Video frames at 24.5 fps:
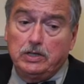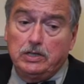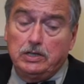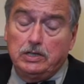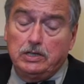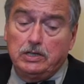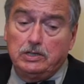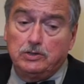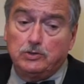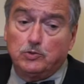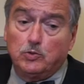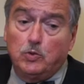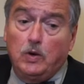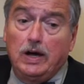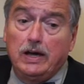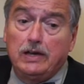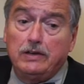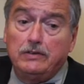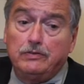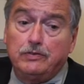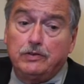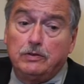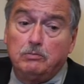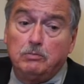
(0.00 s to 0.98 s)
his
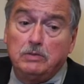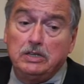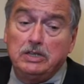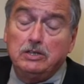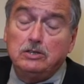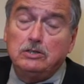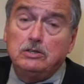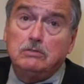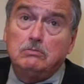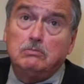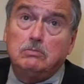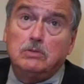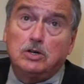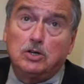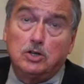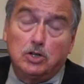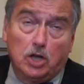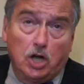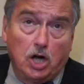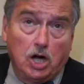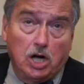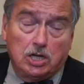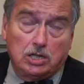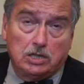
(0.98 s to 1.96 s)
wife, Amelia
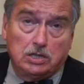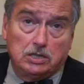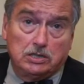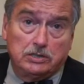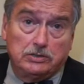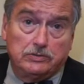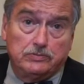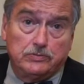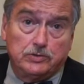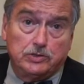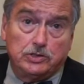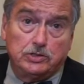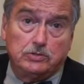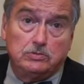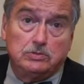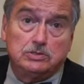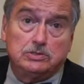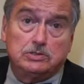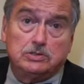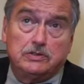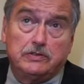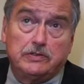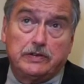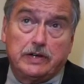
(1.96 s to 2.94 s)
McLaughlin, she
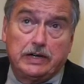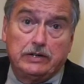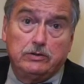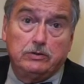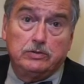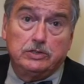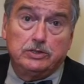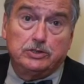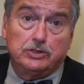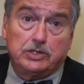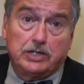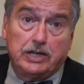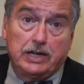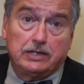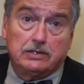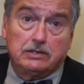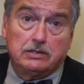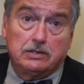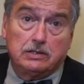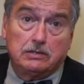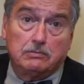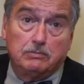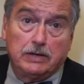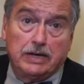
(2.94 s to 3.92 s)
was of Irish
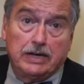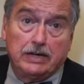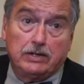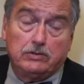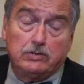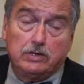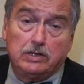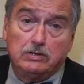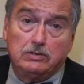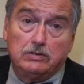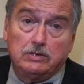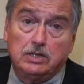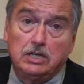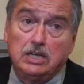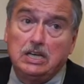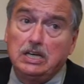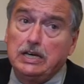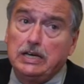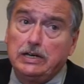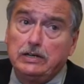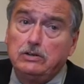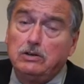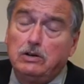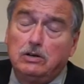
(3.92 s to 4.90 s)
Catholic background
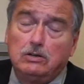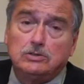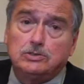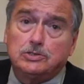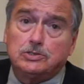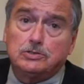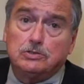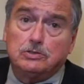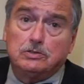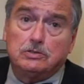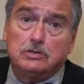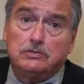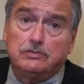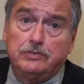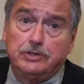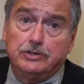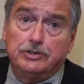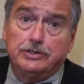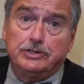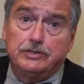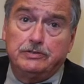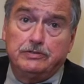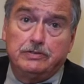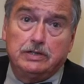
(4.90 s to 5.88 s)
and also a
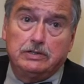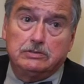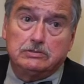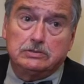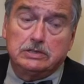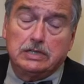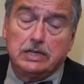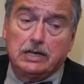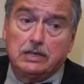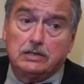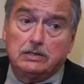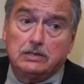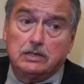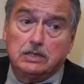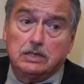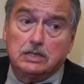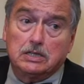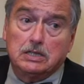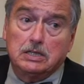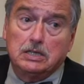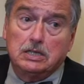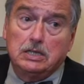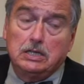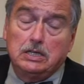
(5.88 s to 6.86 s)
very devout Catholic.
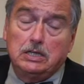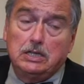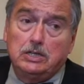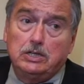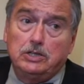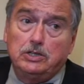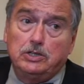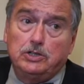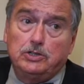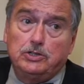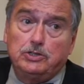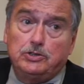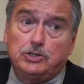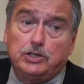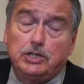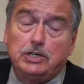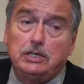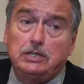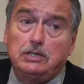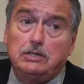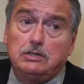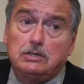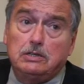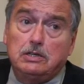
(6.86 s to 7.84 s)

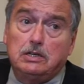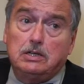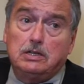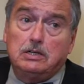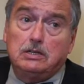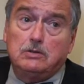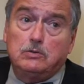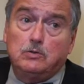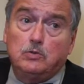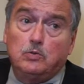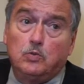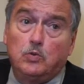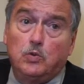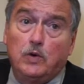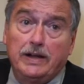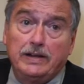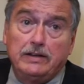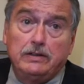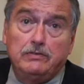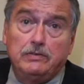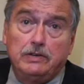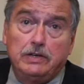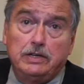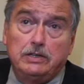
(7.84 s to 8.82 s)
She
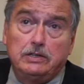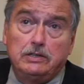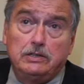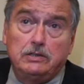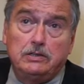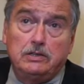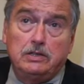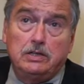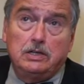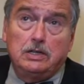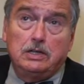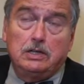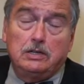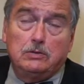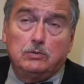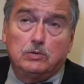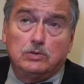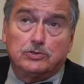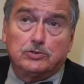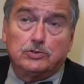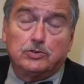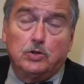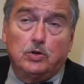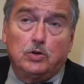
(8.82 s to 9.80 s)
renovated,
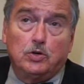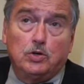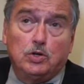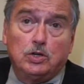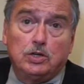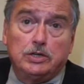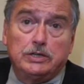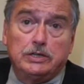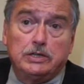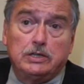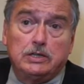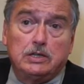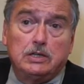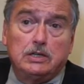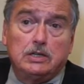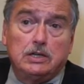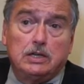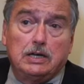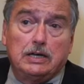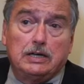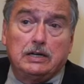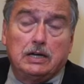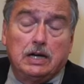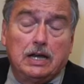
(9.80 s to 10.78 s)
restored,
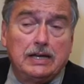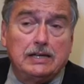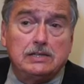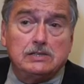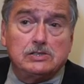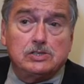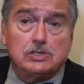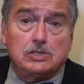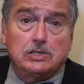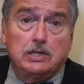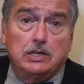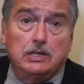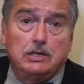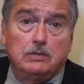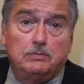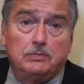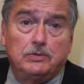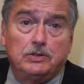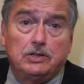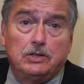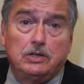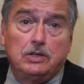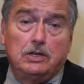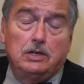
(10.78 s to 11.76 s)
and
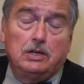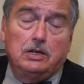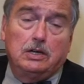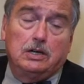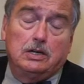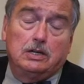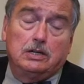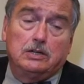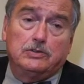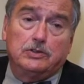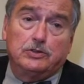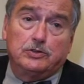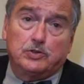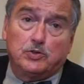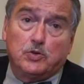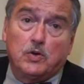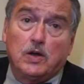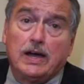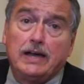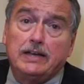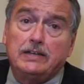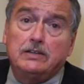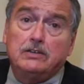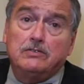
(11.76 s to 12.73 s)
landscaped the
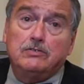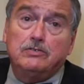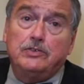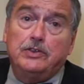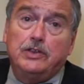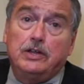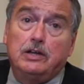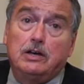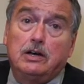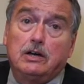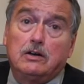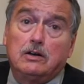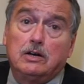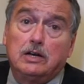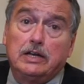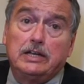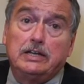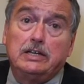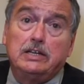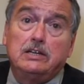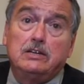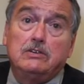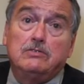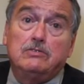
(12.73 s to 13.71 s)
shrine of Our
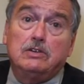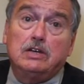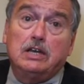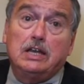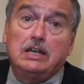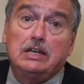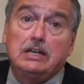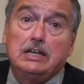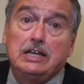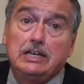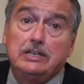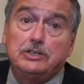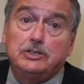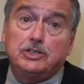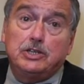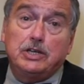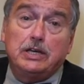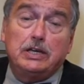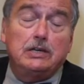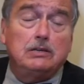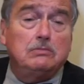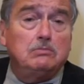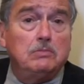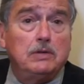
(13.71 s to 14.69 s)
Lady of La Leche
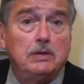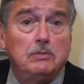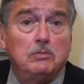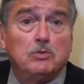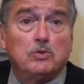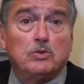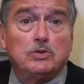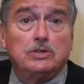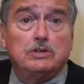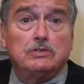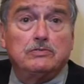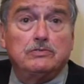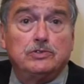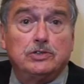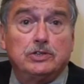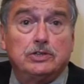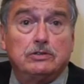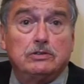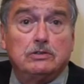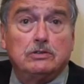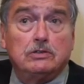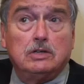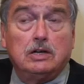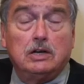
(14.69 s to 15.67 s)
in memory of
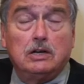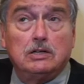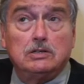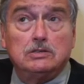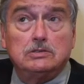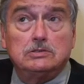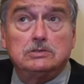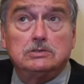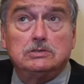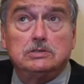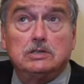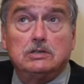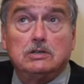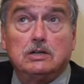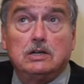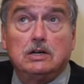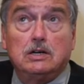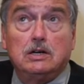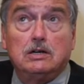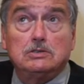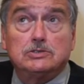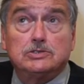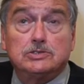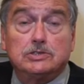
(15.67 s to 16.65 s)
General Hardin. There
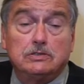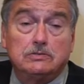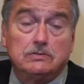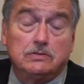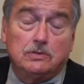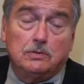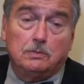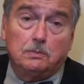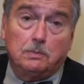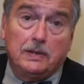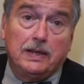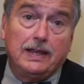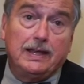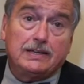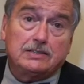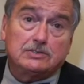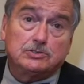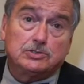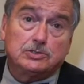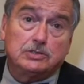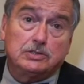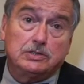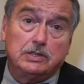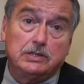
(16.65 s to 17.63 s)
are several
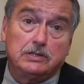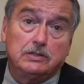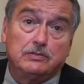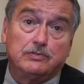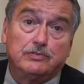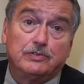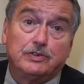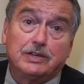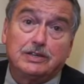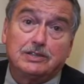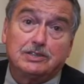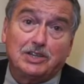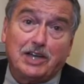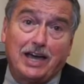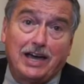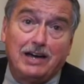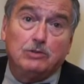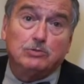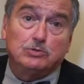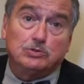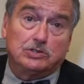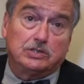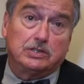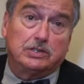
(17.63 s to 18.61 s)
plaques to that effect
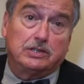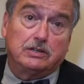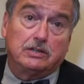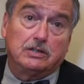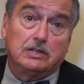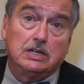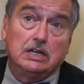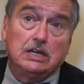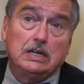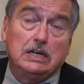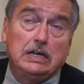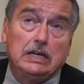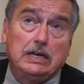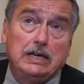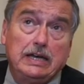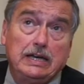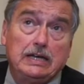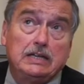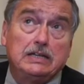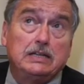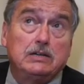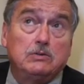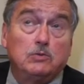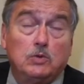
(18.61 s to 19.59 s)
out there. Right.
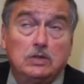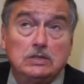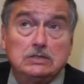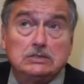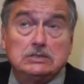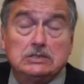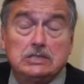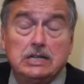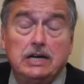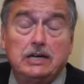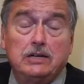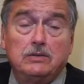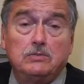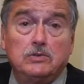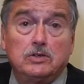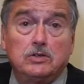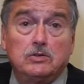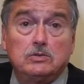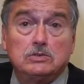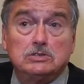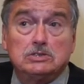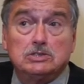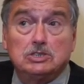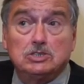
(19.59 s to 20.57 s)
And at one time,
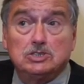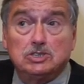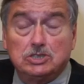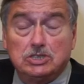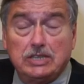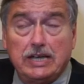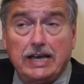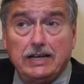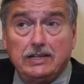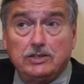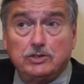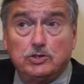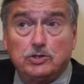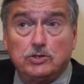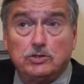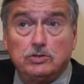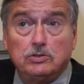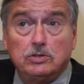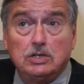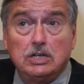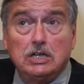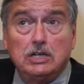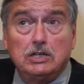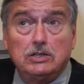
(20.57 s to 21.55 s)
there was a
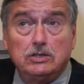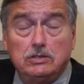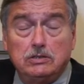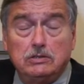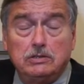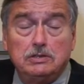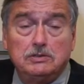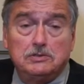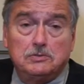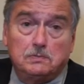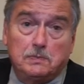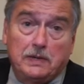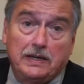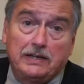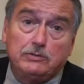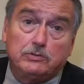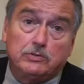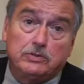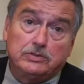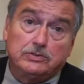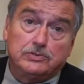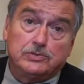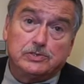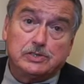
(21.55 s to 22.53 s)
statue to his
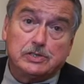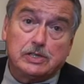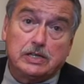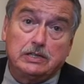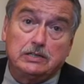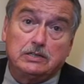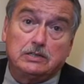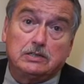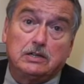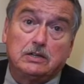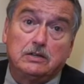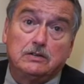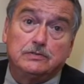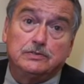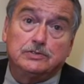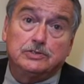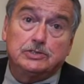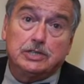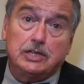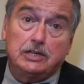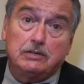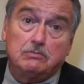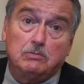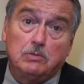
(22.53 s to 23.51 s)
patron saint of
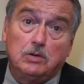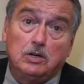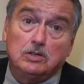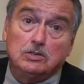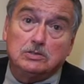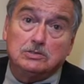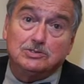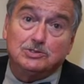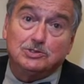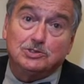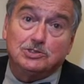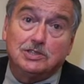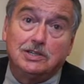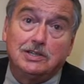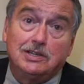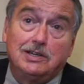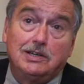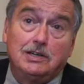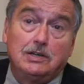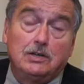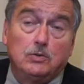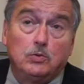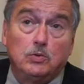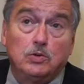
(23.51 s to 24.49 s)
St. Martin's.
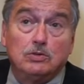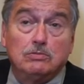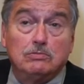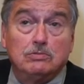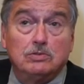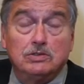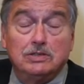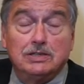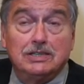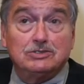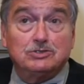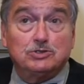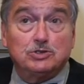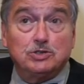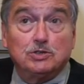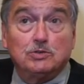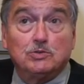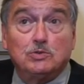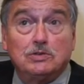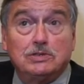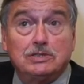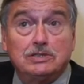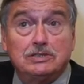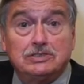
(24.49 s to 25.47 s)
We're not sure
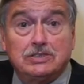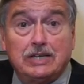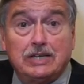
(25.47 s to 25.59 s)
what has